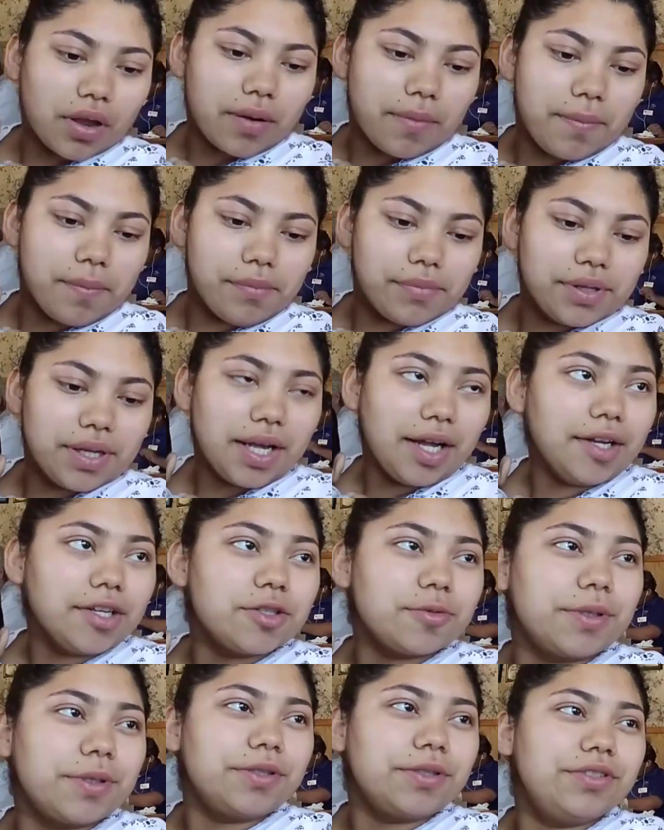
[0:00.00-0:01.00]
the hash
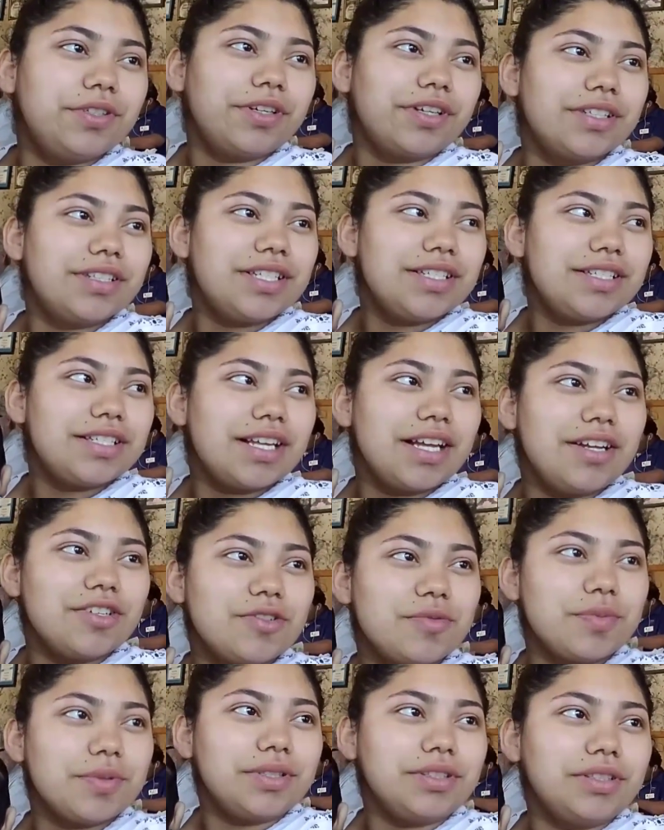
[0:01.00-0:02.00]
brown, you could taste the hash
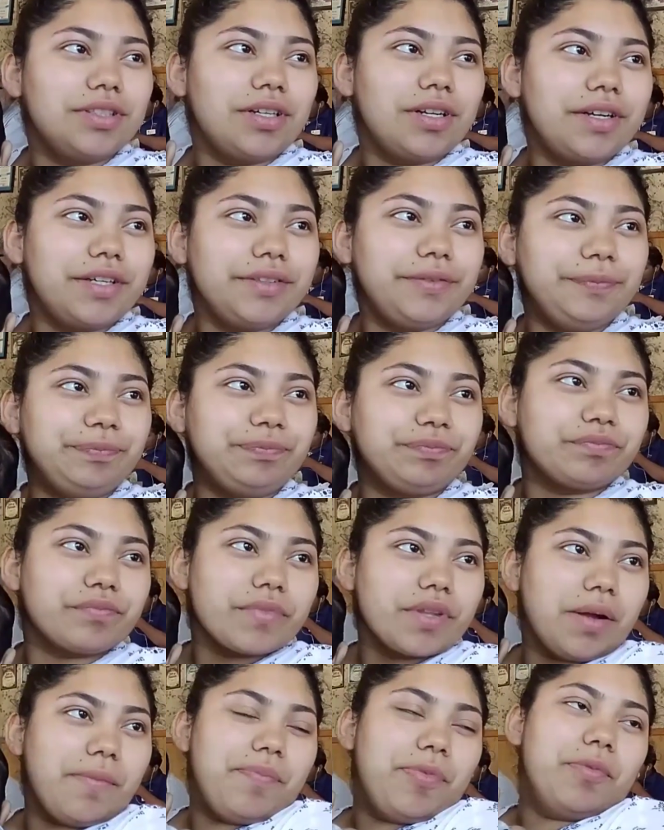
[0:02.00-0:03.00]
brown a lot
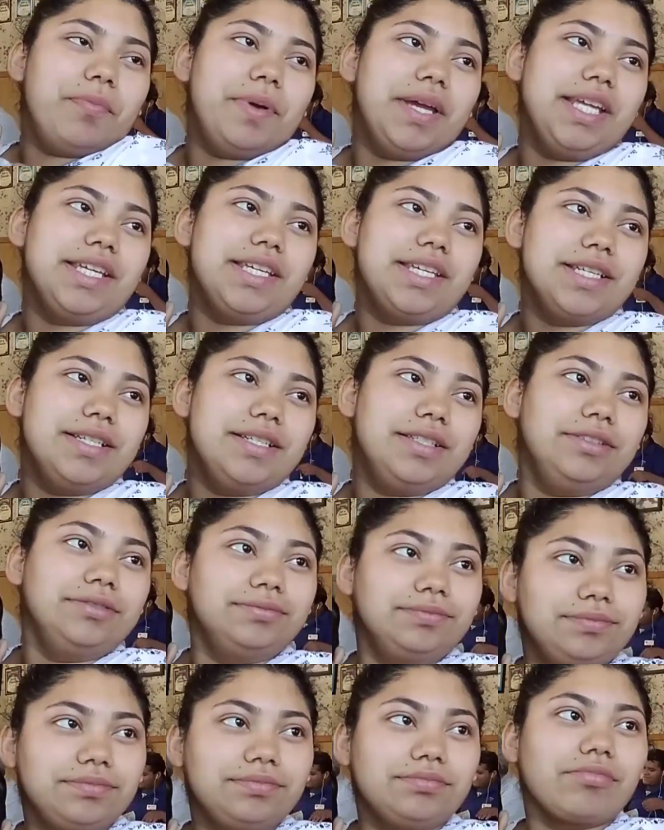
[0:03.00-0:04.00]
Bacon,
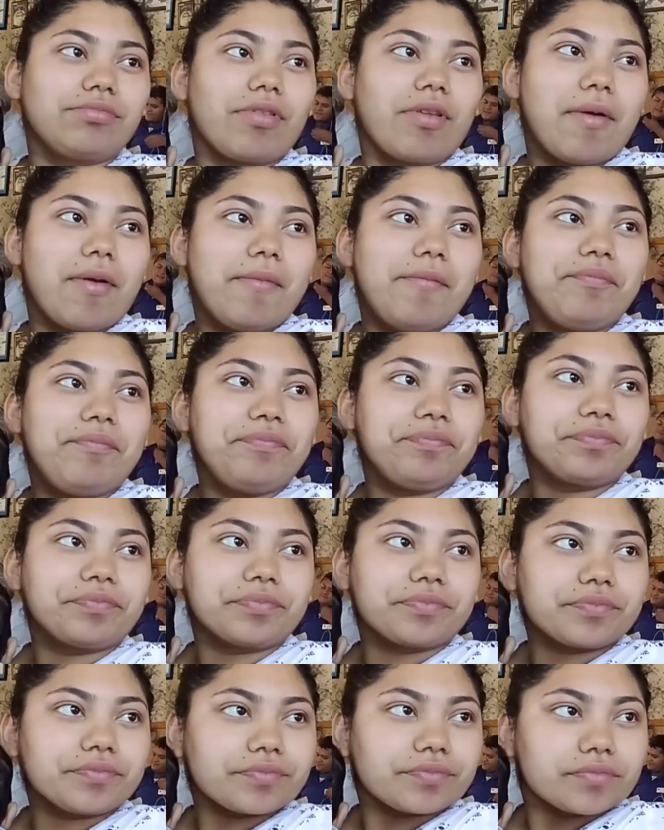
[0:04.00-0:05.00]

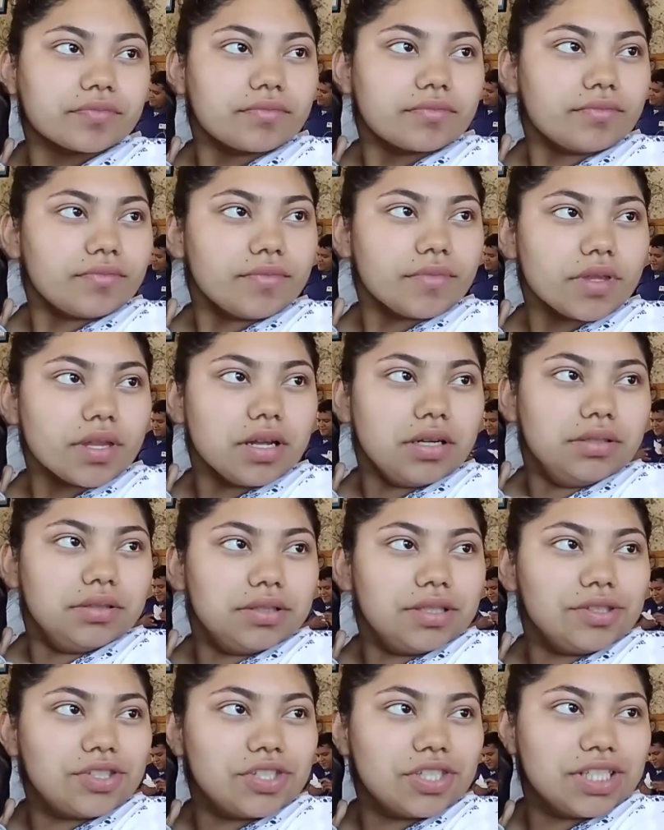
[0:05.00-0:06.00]
Hmm? The
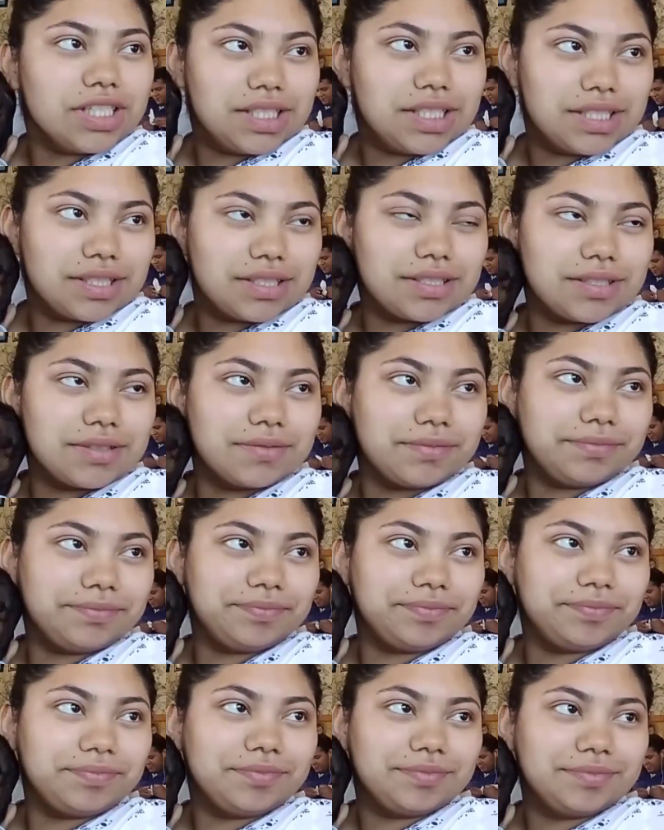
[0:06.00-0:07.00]
cheese,
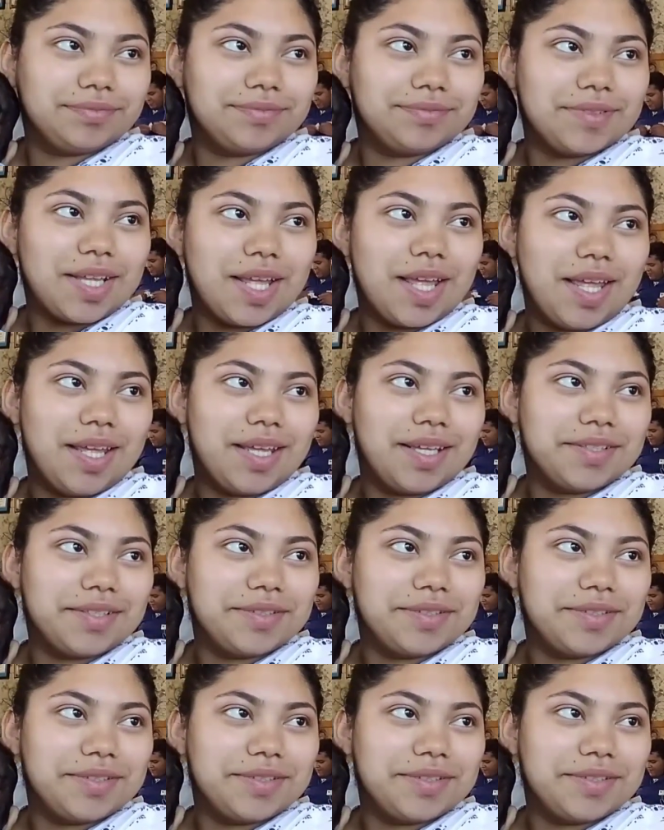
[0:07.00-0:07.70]
egg.